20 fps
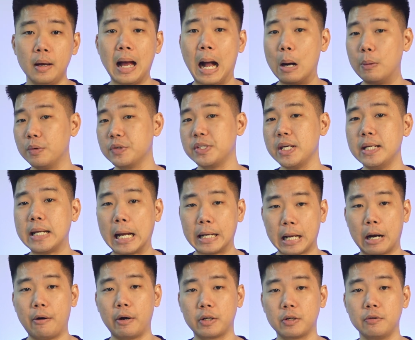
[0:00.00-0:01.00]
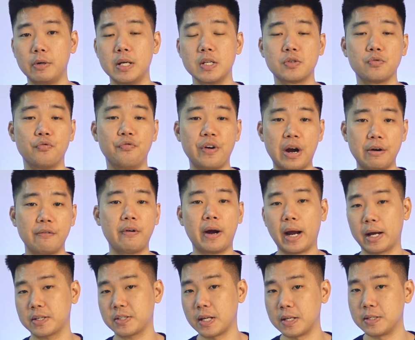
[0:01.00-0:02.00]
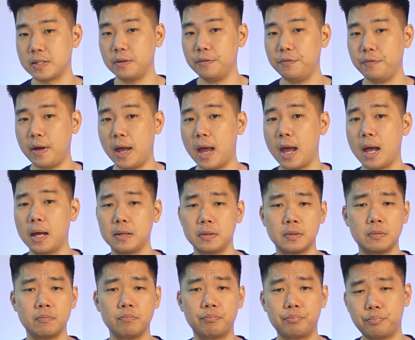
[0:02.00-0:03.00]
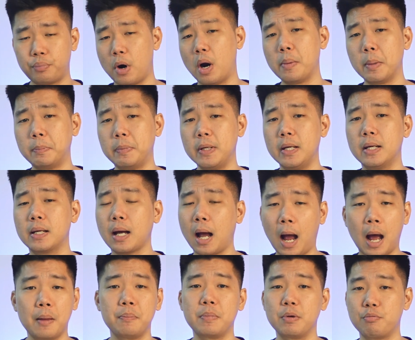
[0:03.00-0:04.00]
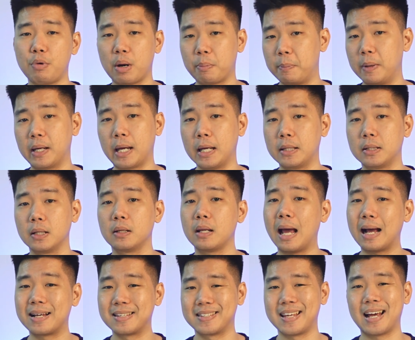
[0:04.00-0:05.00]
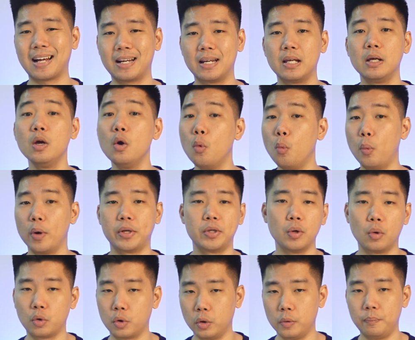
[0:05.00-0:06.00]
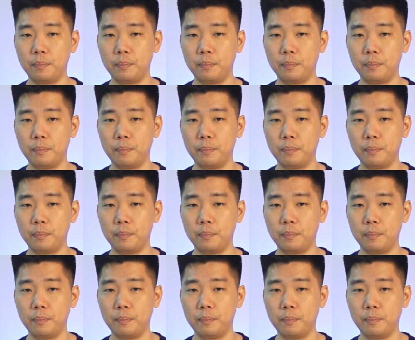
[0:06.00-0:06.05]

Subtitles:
I will say their directory is very extensive and probably can't be replicated exactly with no code.